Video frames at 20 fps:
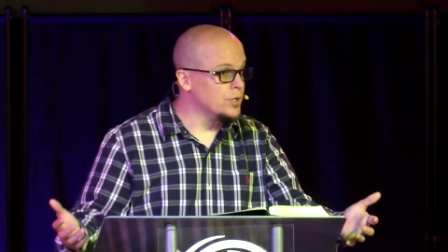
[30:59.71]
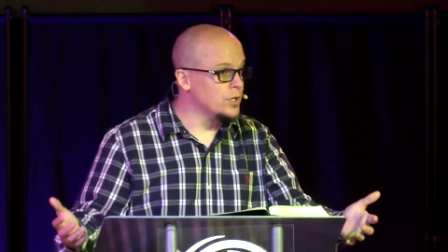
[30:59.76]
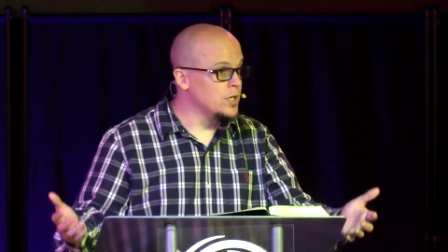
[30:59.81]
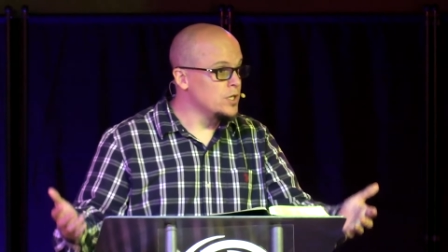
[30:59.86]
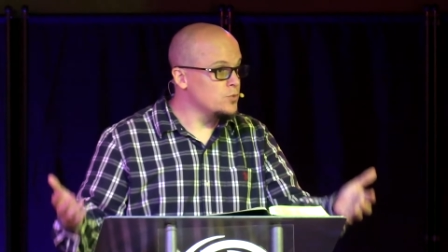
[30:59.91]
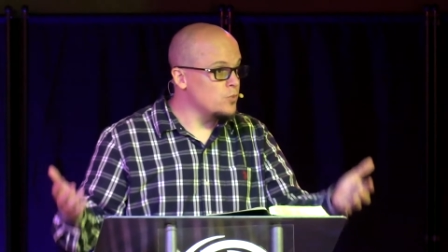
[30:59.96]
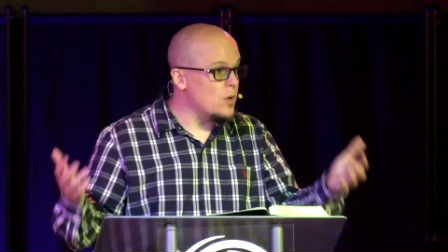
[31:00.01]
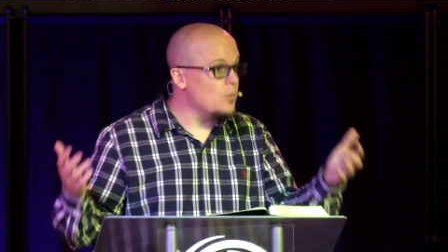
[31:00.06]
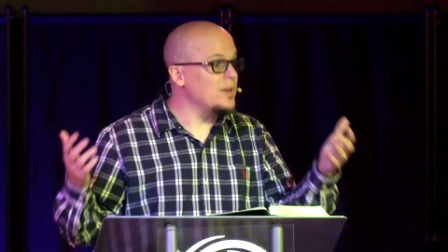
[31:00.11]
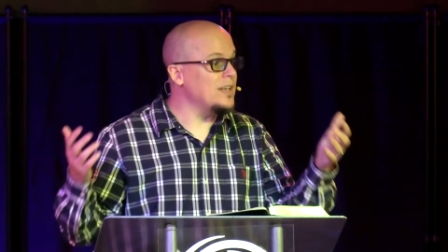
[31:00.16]

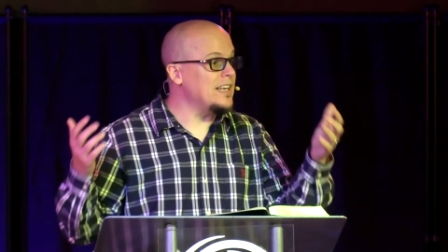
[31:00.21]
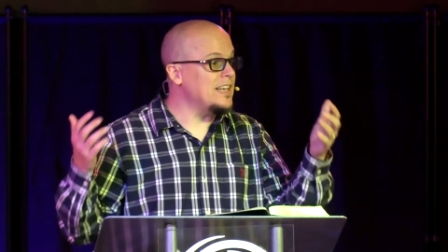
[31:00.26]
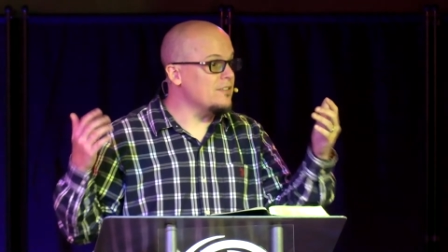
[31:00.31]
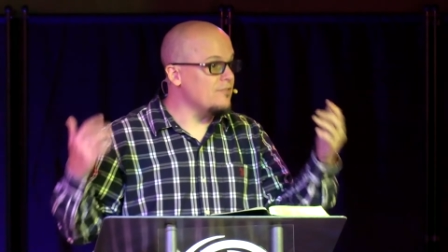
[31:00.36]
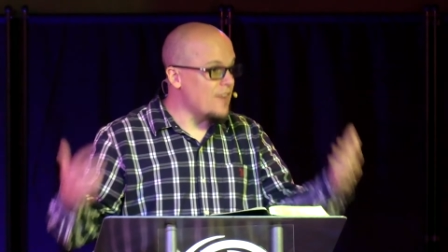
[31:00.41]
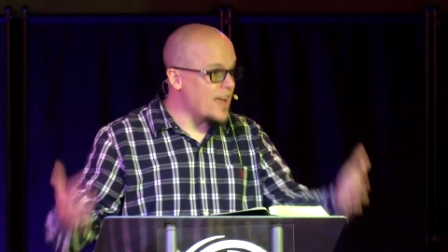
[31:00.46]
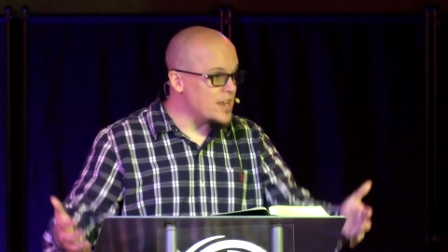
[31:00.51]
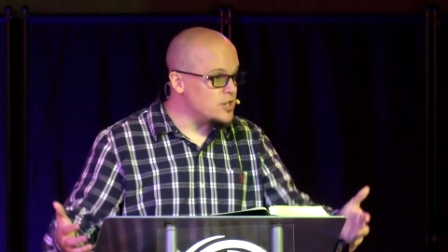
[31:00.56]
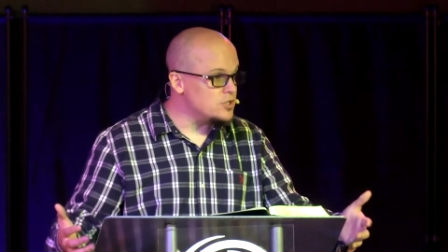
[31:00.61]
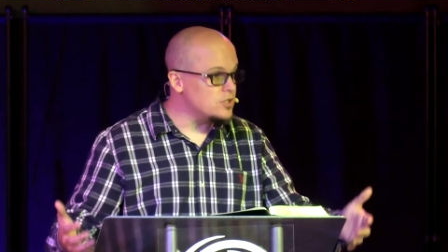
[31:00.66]
That's why we need
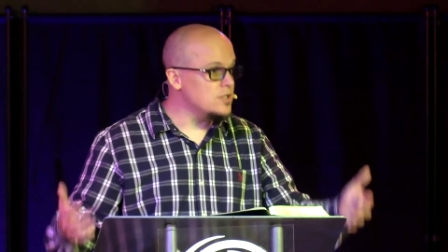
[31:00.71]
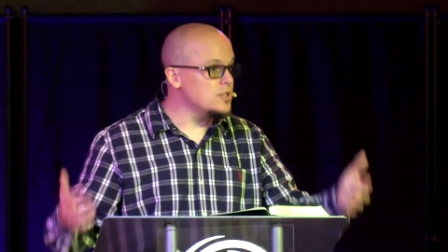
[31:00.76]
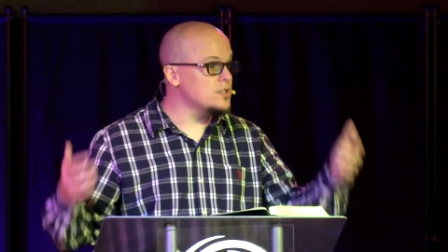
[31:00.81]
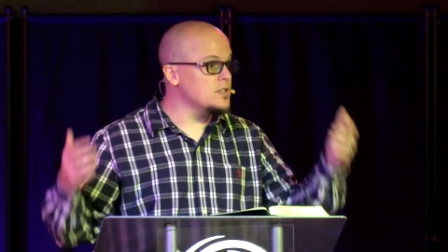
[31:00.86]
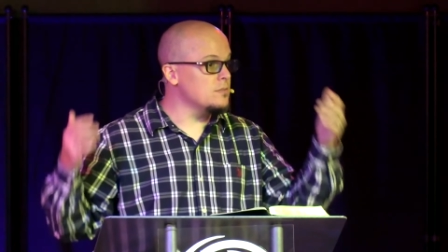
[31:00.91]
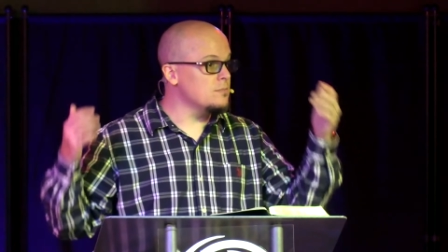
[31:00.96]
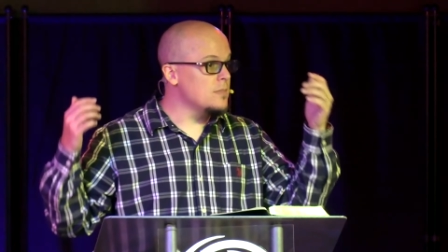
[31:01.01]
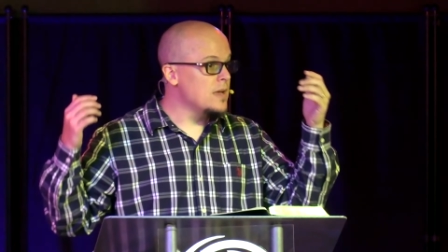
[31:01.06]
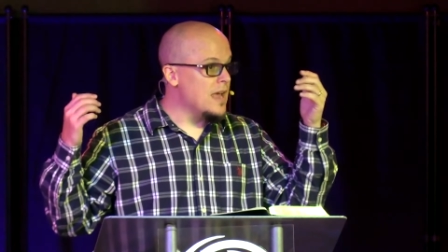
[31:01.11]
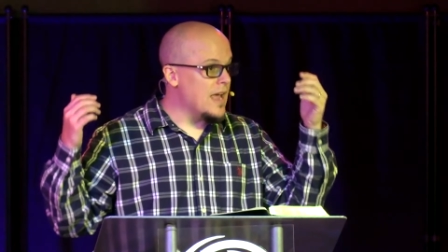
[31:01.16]

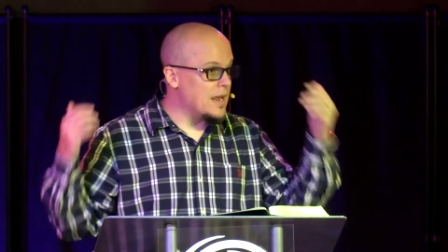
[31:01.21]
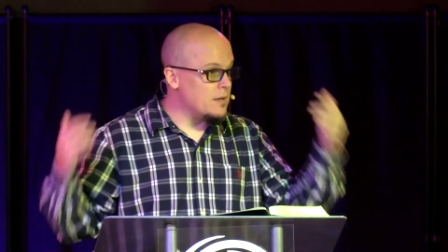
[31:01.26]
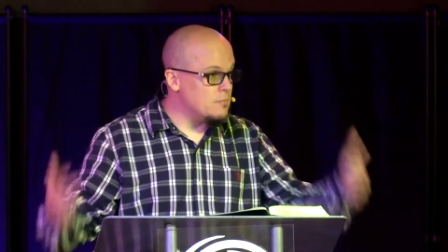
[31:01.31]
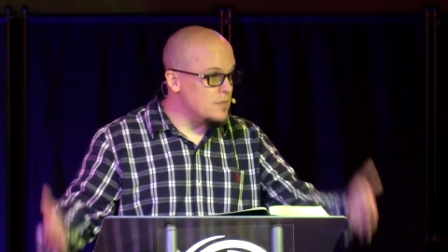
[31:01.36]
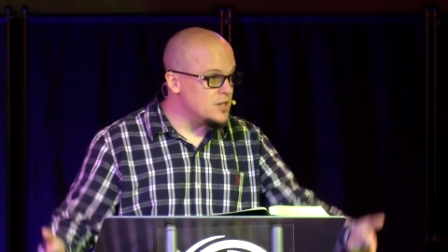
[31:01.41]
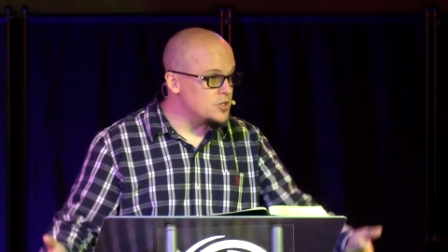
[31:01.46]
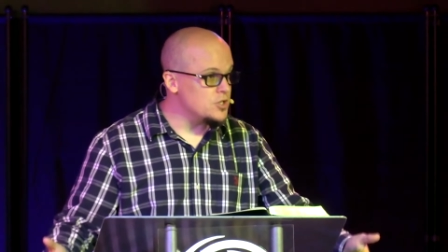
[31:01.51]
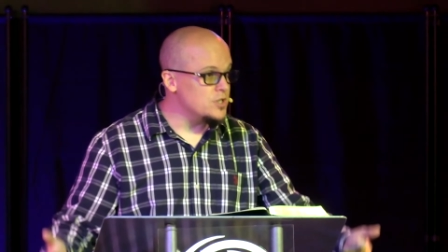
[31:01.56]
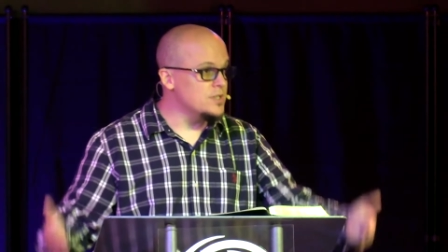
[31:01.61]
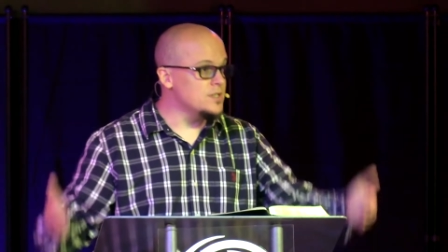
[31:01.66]
evangelism and
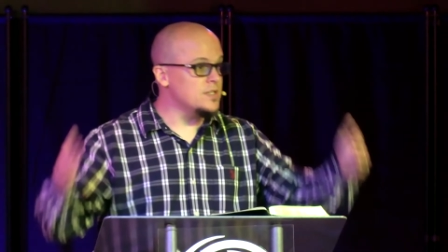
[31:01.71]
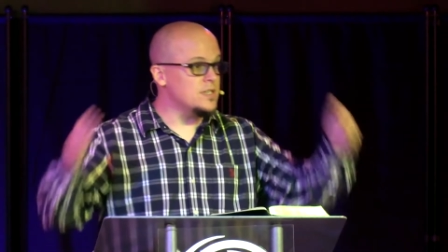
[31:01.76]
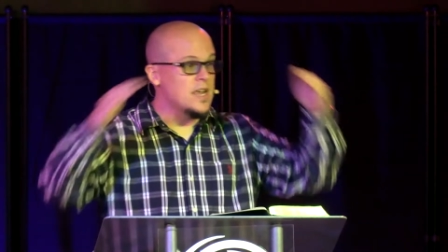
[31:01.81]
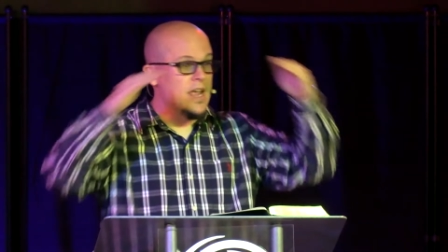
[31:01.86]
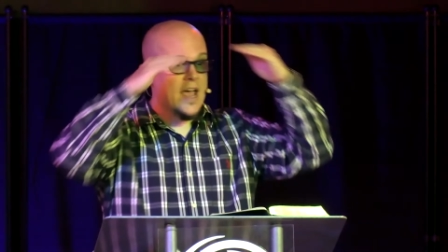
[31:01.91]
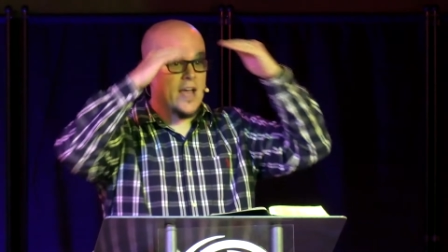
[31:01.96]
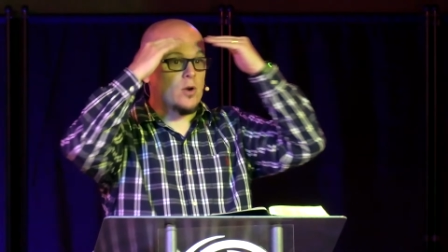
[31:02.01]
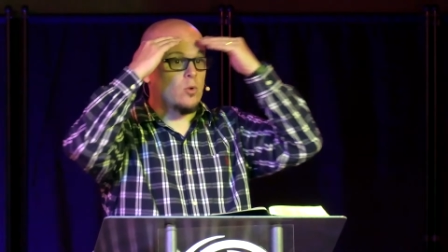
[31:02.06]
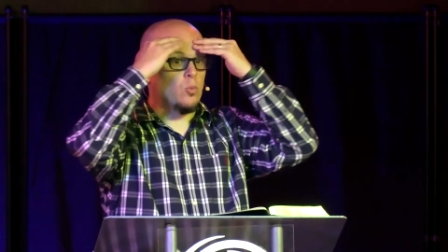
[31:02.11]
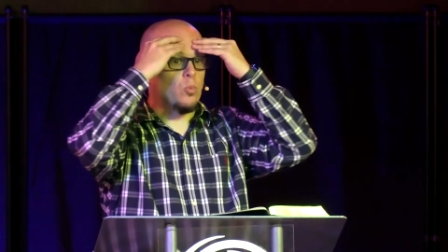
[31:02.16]
missions
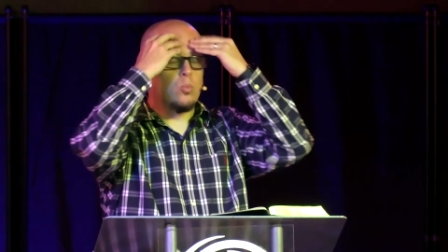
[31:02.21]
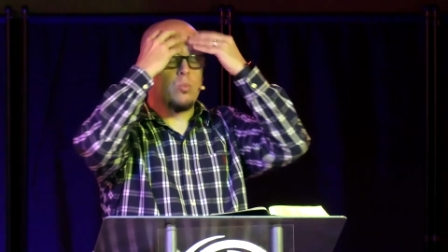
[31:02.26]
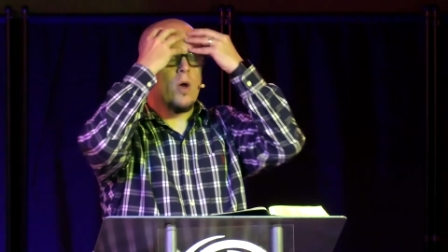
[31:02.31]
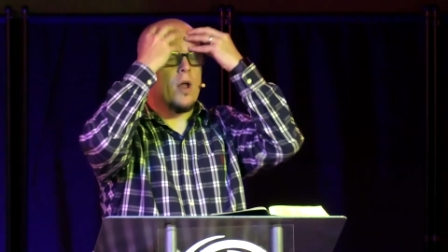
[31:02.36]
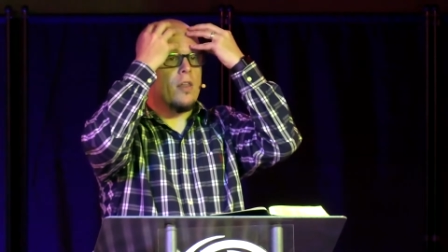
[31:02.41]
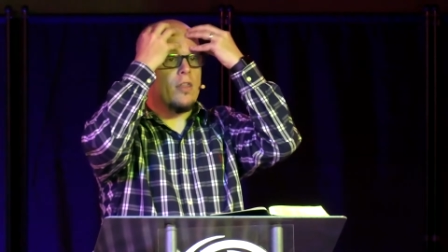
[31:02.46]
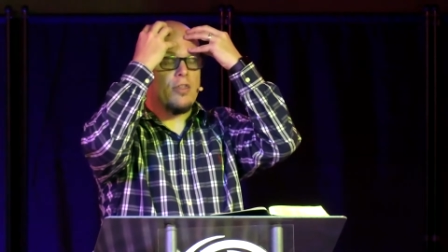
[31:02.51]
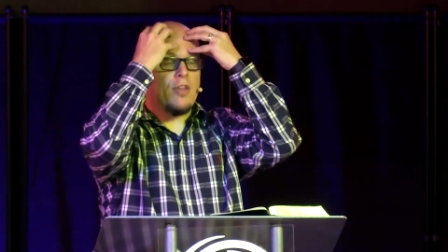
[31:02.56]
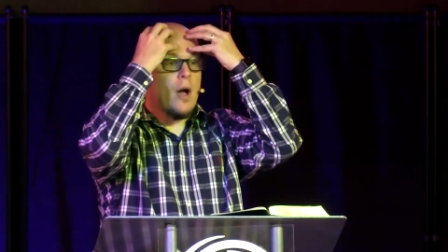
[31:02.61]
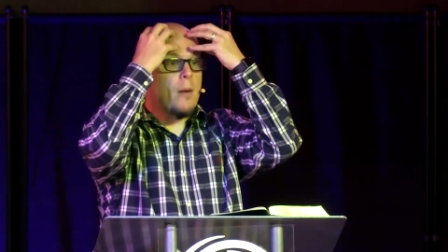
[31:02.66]
and
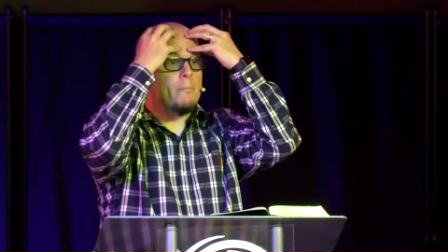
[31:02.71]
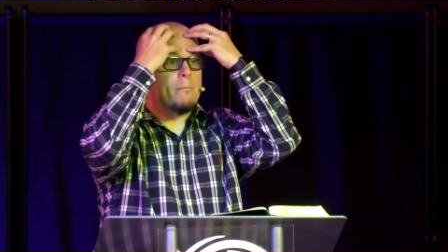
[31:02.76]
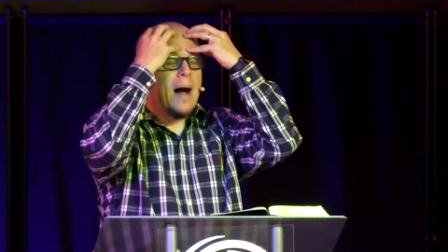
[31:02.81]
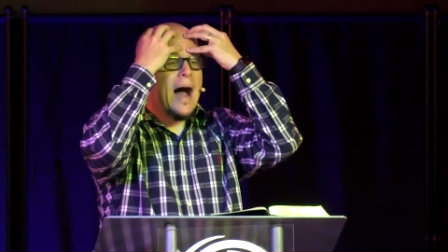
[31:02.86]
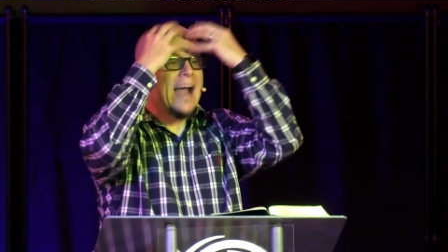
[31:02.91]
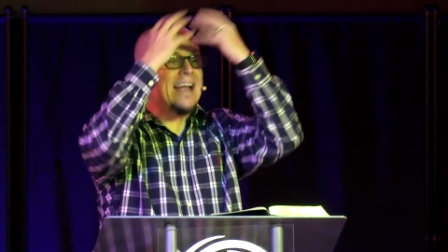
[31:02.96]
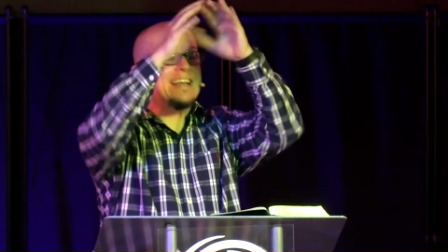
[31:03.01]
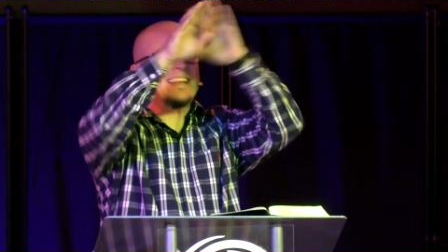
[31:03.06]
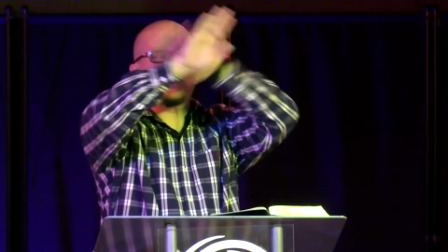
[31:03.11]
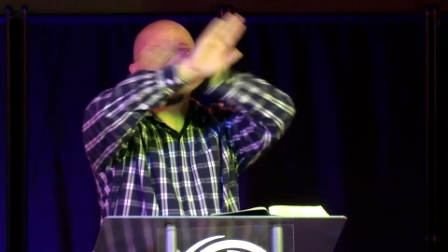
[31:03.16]
a
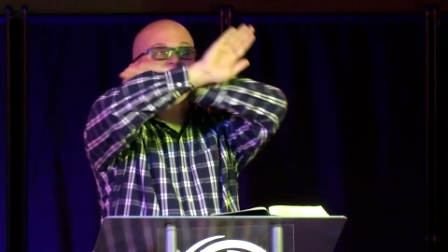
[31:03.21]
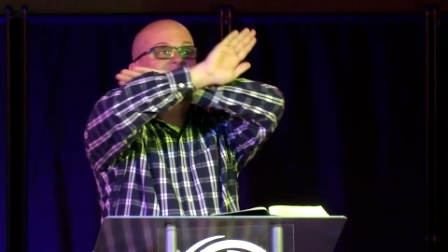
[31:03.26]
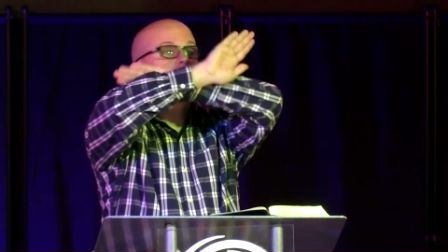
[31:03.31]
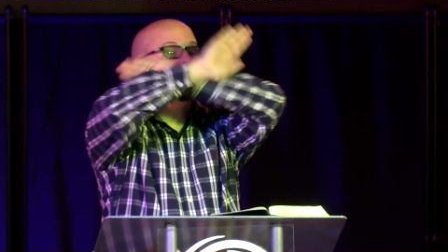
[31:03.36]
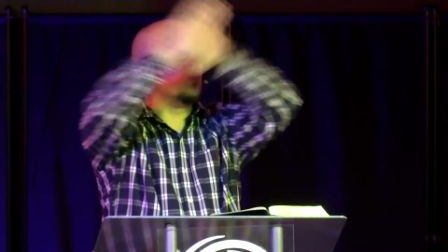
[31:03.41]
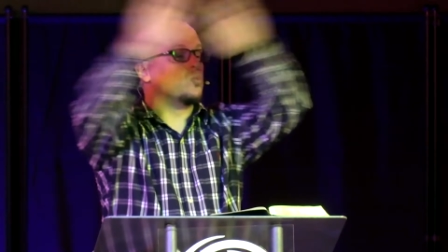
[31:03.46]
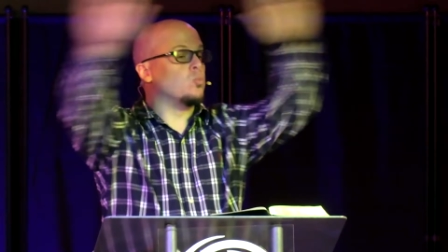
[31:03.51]
mind that thinks